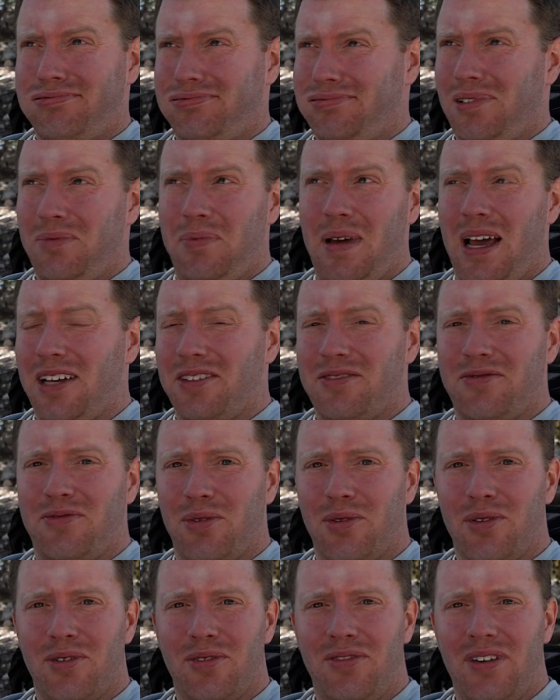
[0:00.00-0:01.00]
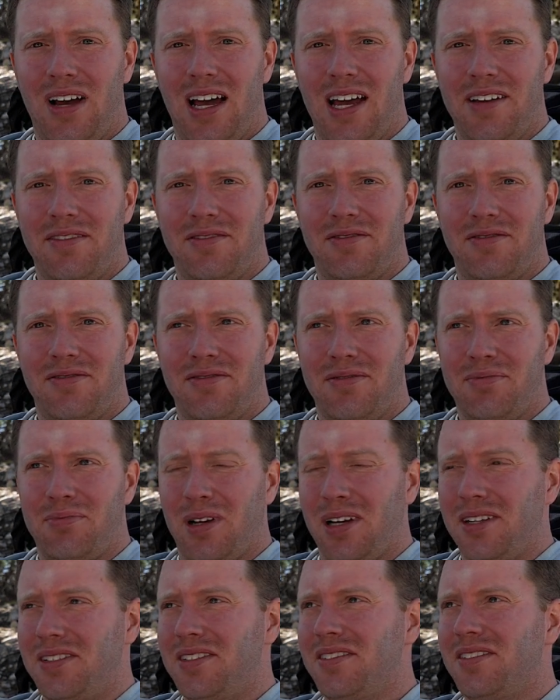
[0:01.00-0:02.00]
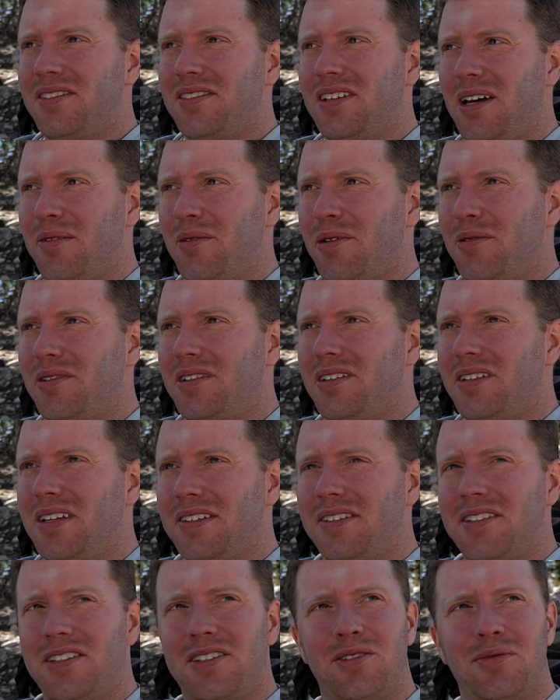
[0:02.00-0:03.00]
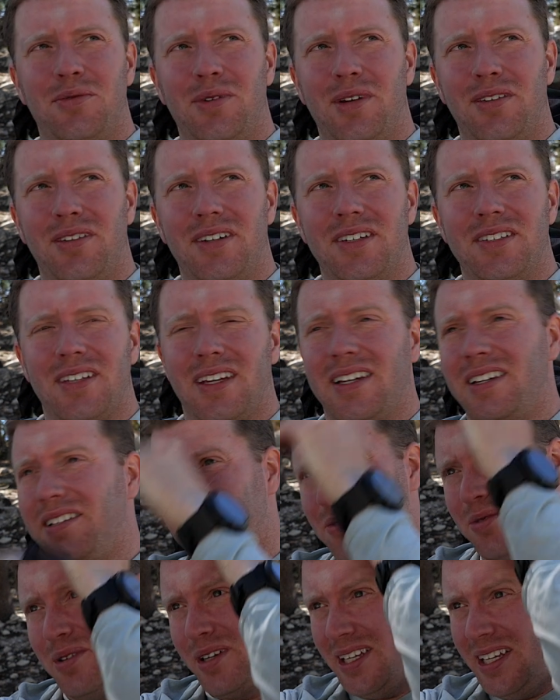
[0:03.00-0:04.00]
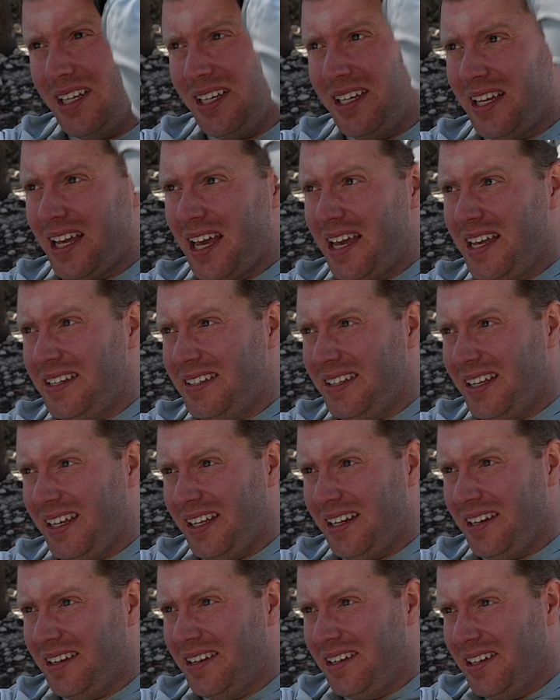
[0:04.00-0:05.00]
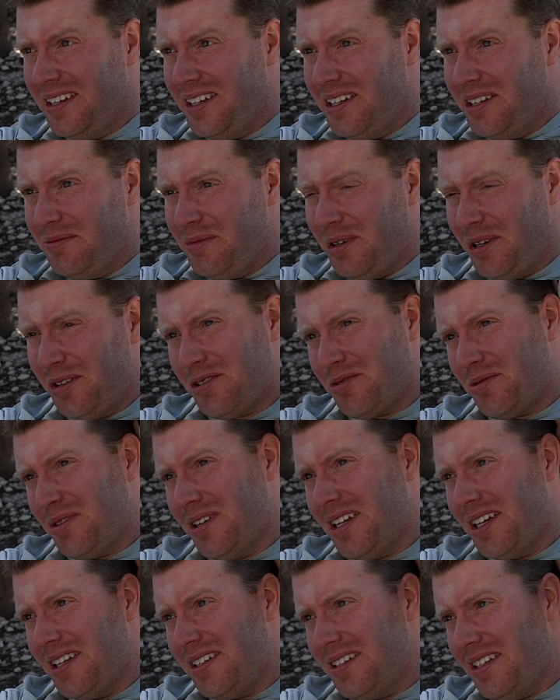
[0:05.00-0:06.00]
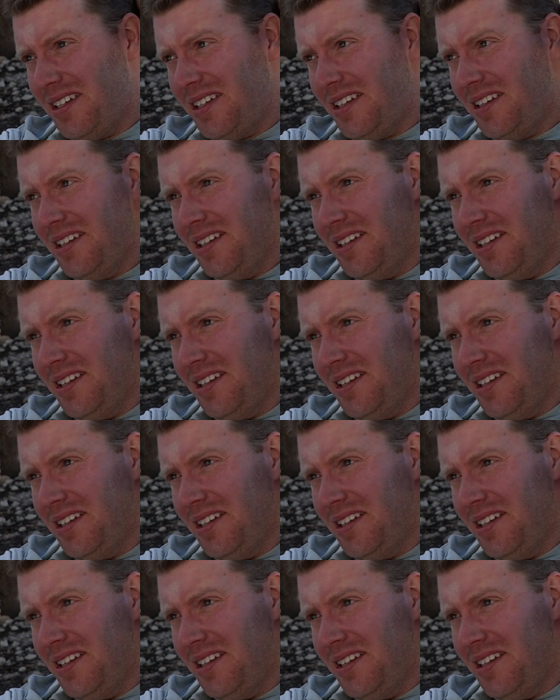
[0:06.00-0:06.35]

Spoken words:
the past 4 or 5, probably since the time I went to Desolation Wilderness, like in 2018. Maybe it was 2019.